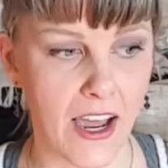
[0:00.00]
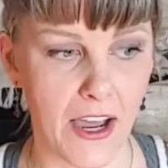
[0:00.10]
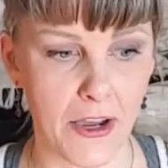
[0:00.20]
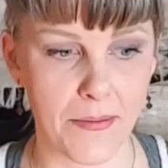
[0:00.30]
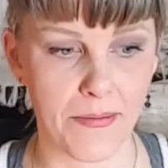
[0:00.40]

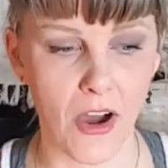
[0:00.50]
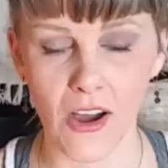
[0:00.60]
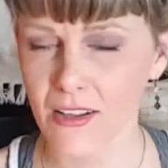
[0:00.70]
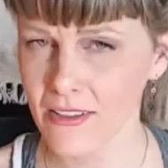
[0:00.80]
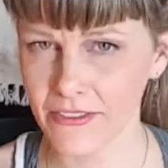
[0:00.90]

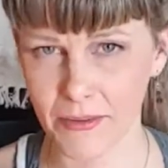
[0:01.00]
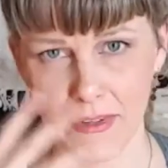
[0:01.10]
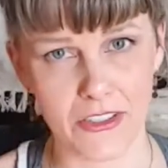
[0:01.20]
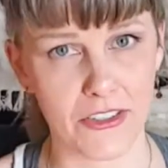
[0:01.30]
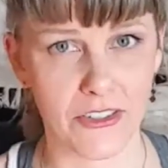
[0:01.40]
all of the
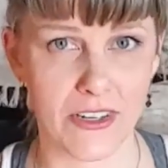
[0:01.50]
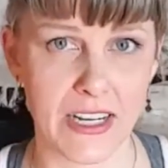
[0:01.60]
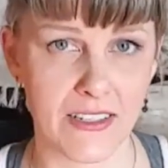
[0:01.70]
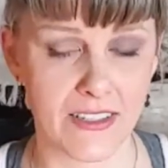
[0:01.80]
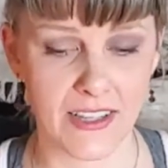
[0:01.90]

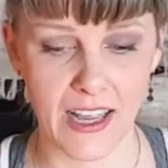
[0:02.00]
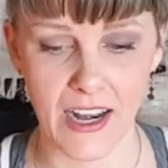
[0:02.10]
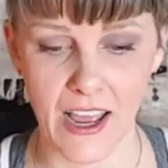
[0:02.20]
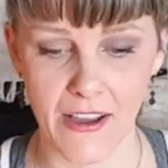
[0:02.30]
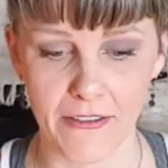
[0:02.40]
mysteries that
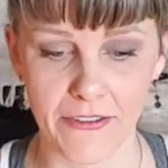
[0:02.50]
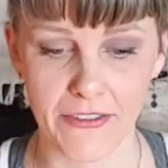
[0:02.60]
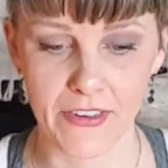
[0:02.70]
have